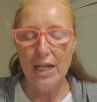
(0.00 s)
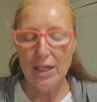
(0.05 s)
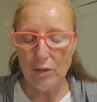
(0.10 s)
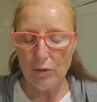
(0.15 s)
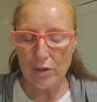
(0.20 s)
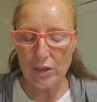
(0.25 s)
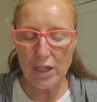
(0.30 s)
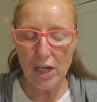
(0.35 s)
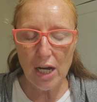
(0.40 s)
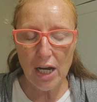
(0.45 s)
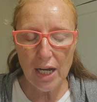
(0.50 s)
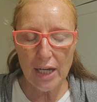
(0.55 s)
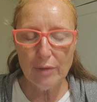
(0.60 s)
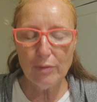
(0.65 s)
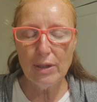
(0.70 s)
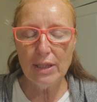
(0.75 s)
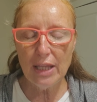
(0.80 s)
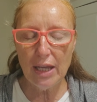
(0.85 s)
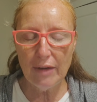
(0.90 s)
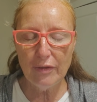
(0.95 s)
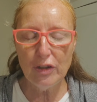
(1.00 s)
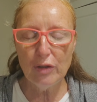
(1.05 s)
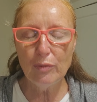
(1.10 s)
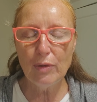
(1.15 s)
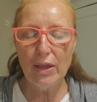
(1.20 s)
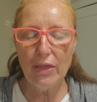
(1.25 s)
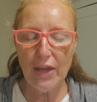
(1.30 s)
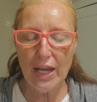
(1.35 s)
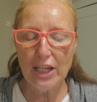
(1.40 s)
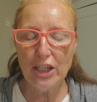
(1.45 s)
Lord God, we love you and
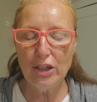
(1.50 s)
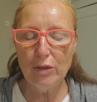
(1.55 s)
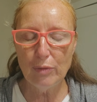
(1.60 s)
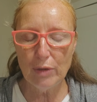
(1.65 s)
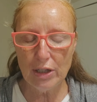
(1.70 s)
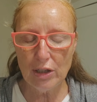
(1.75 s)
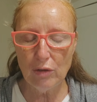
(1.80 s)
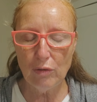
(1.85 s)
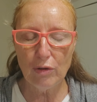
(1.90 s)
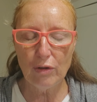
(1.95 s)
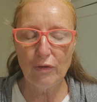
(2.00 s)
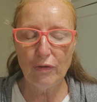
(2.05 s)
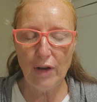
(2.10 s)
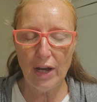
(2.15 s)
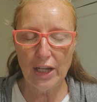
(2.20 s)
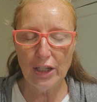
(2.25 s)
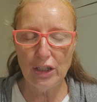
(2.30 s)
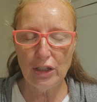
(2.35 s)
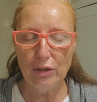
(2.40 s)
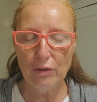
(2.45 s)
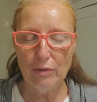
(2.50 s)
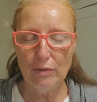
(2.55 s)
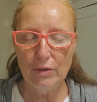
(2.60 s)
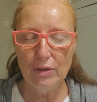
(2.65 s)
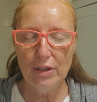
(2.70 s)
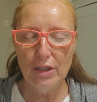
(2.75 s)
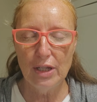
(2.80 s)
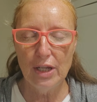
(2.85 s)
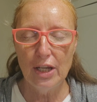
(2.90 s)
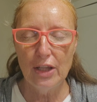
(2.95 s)
we thank you and we glorify you.
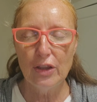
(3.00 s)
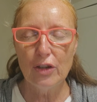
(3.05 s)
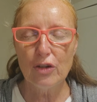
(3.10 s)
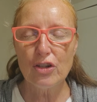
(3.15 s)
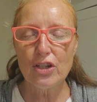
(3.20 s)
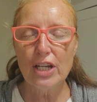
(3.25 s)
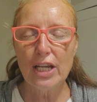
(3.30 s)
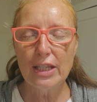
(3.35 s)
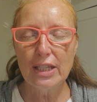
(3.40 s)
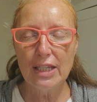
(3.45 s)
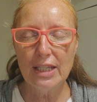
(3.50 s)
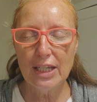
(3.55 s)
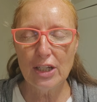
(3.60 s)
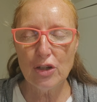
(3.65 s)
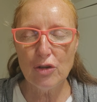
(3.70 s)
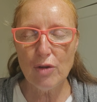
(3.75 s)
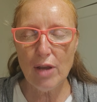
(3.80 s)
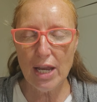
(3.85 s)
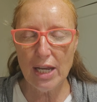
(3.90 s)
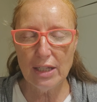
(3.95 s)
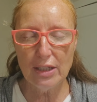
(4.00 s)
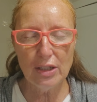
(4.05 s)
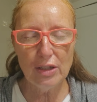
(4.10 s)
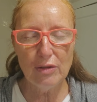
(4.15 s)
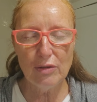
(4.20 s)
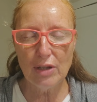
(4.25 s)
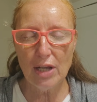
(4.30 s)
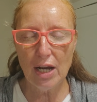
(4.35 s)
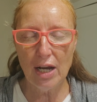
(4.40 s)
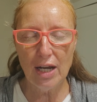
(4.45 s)
There's nothing that you can't
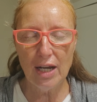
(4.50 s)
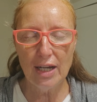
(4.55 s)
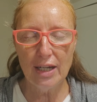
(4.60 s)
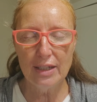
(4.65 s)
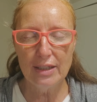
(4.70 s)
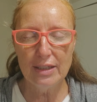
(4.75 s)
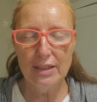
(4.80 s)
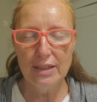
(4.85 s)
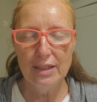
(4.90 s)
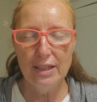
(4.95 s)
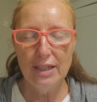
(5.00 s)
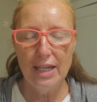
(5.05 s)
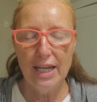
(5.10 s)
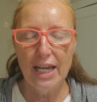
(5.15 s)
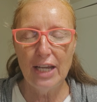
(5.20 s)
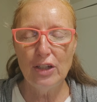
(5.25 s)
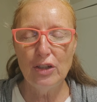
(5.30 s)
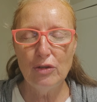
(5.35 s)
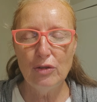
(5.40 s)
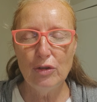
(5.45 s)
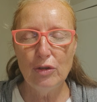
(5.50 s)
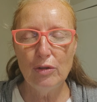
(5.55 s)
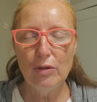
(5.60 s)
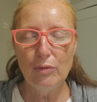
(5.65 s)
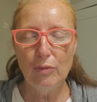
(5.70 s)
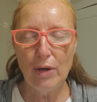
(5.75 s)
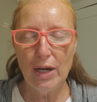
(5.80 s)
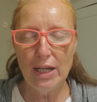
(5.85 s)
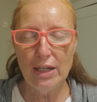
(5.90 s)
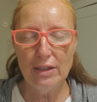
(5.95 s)
do, God, and you do
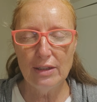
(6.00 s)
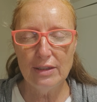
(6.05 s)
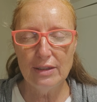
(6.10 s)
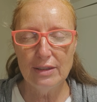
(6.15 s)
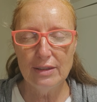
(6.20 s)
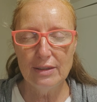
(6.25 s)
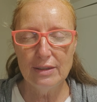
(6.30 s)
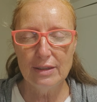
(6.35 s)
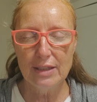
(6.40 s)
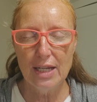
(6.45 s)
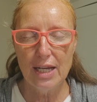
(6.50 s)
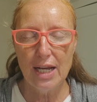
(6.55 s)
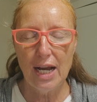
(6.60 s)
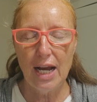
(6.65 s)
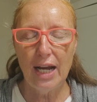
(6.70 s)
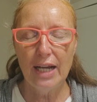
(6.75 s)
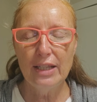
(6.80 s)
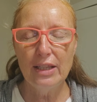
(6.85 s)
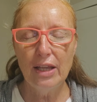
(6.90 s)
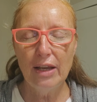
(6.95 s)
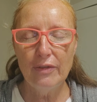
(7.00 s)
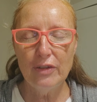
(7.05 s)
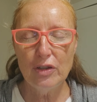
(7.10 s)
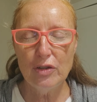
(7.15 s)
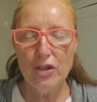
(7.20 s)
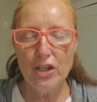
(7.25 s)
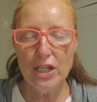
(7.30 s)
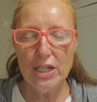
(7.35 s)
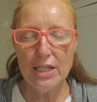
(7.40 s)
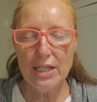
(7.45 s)
it well. I love you,
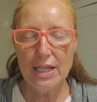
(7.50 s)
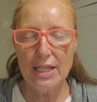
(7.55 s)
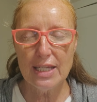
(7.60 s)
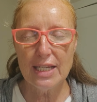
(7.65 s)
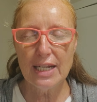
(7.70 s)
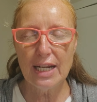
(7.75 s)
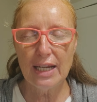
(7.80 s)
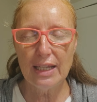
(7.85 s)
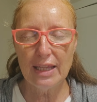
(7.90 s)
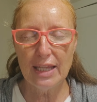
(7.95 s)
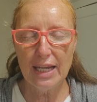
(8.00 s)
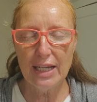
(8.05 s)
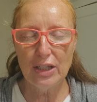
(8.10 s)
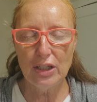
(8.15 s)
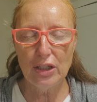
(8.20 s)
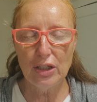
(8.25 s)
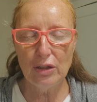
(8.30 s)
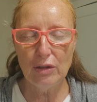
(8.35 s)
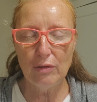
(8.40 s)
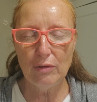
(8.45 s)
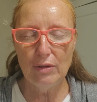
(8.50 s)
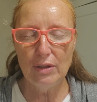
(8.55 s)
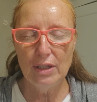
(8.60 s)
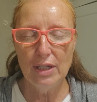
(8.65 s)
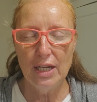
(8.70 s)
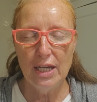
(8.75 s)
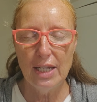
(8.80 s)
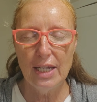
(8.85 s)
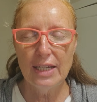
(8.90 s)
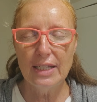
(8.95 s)
Jesus, and I thank you.
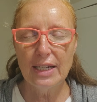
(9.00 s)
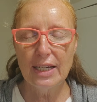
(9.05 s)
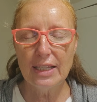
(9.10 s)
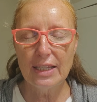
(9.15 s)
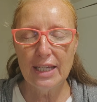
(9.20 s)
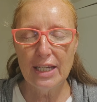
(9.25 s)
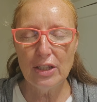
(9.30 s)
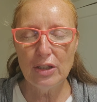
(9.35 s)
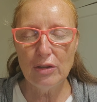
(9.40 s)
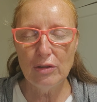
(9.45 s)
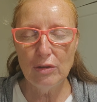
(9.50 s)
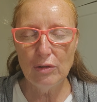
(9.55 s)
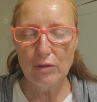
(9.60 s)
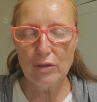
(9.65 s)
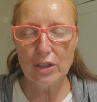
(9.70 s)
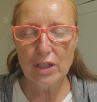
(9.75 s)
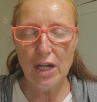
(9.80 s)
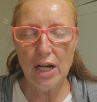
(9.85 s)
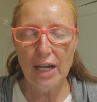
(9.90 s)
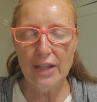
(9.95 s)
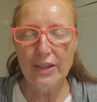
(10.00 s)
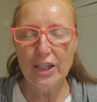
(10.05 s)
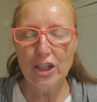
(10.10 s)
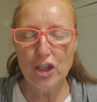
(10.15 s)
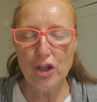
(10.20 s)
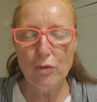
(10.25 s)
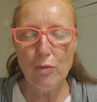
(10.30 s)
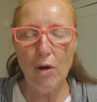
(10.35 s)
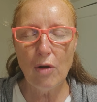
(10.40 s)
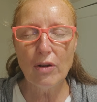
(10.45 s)
And I thank you, Lord God, that
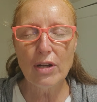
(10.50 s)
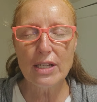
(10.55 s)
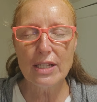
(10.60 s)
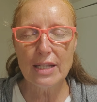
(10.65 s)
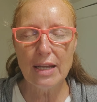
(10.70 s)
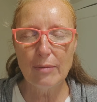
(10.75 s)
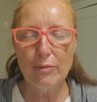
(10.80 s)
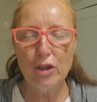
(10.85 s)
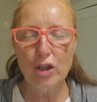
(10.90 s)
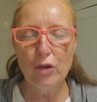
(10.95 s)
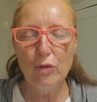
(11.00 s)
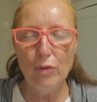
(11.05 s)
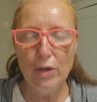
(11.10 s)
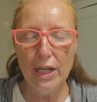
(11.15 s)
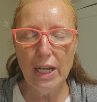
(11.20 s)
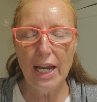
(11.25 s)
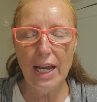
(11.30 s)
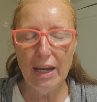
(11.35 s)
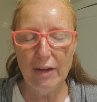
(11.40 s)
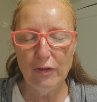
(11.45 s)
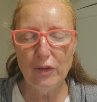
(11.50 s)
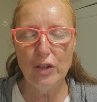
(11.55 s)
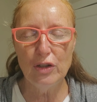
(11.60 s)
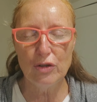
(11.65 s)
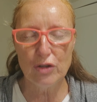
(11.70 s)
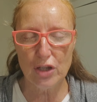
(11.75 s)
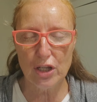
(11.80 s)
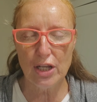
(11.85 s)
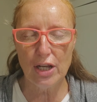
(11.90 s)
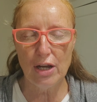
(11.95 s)
you woke us up two and a half
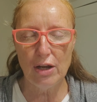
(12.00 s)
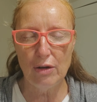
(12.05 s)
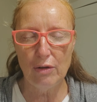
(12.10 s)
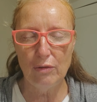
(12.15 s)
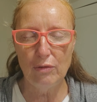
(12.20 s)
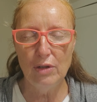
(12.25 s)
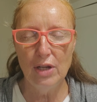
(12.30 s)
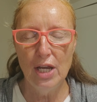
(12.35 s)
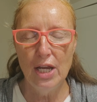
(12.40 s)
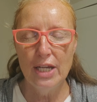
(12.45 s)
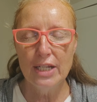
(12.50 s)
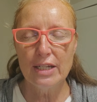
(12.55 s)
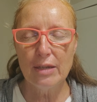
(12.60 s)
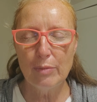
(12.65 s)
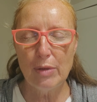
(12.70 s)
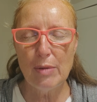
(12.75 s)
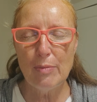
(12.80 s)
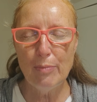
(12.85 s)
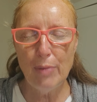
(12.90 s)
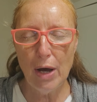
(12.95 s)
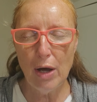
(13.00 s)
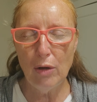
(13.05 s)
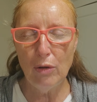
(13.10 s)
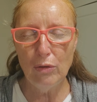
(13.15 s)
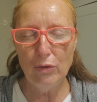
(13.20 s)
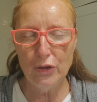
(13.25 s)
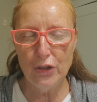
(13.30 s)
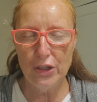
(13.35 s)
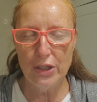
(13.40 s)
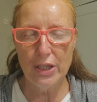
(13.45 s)
years ago to be
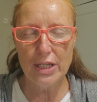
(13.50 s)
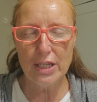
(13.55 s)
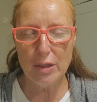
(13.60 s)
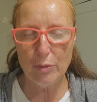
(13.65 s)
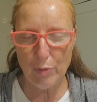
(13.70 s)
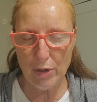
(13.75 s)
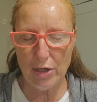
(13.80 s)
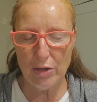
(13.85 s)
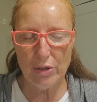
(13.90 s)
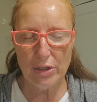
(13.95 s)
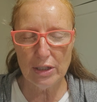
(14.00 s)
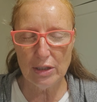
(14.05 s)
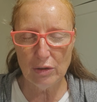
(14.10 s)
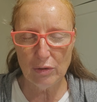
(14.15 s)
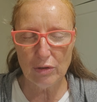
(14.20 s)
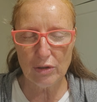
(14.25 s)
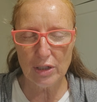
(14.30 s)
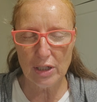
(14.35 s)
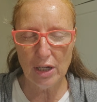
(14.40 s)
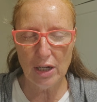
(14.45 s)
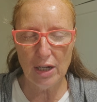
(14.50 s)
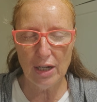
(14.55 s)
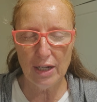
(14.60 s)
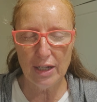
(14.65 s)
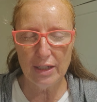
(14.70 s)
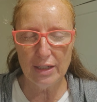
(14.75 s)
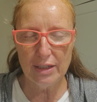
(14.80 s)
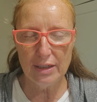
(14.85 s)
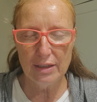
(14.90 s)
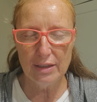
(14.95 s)
bold in the Spirit, Lord
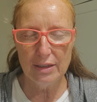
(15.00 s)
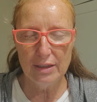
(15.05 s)
God.